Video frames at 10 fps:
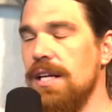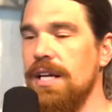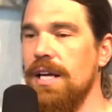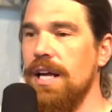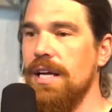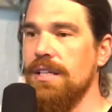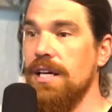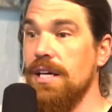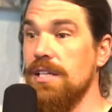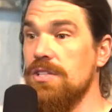And
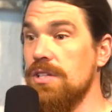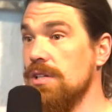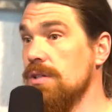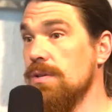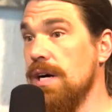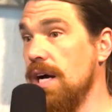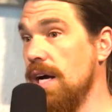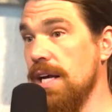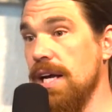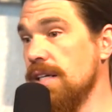so
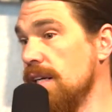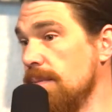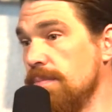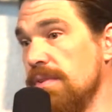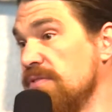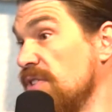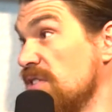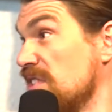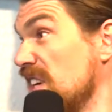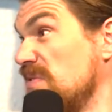I ended up the
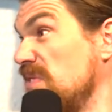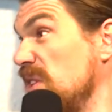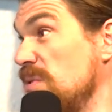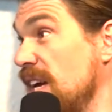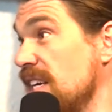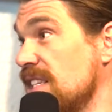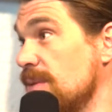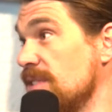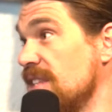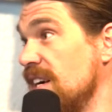first like few days I
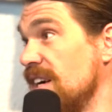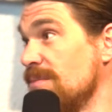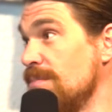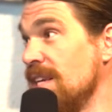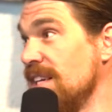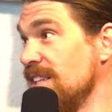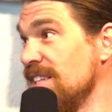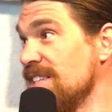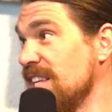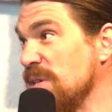was there meeting
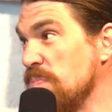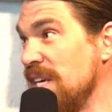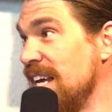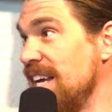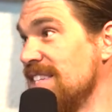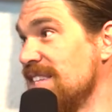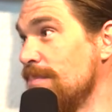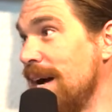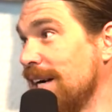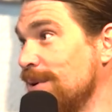these like meatheads in the
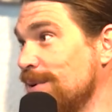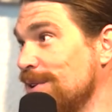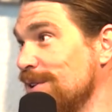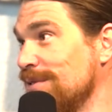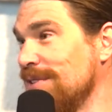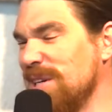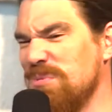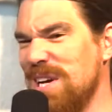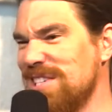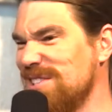back corner of like
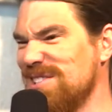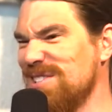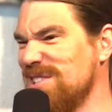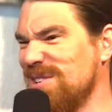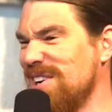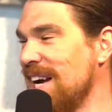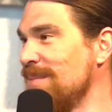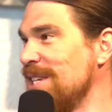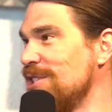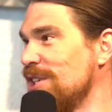Western's grimy
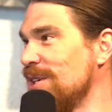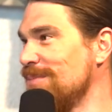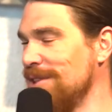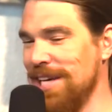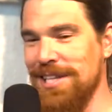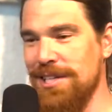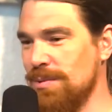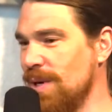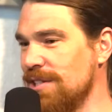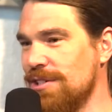gym. And they had these
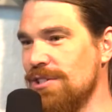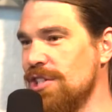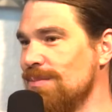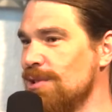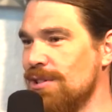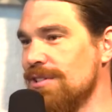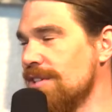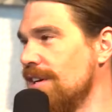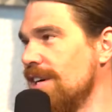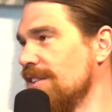Western gym shirts
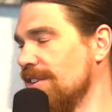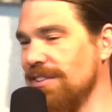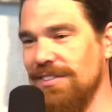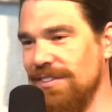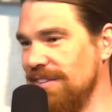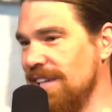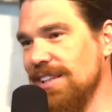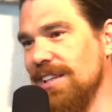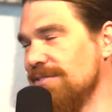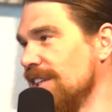on, and they're all
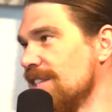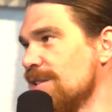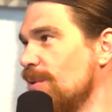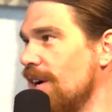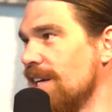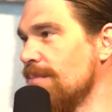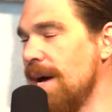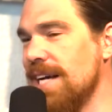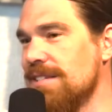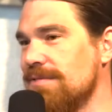deadlifting and squatting
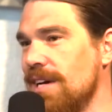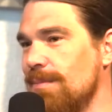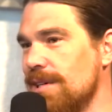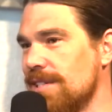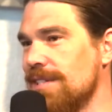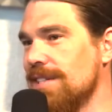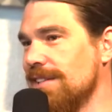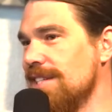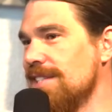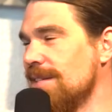massive numbers. And I was like,
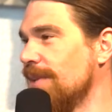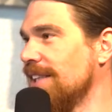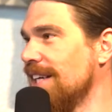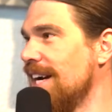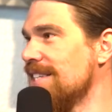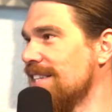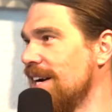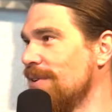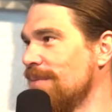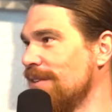these seem like the guys that I
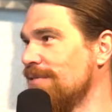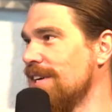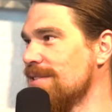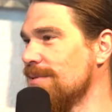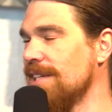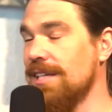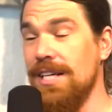want to make friends with.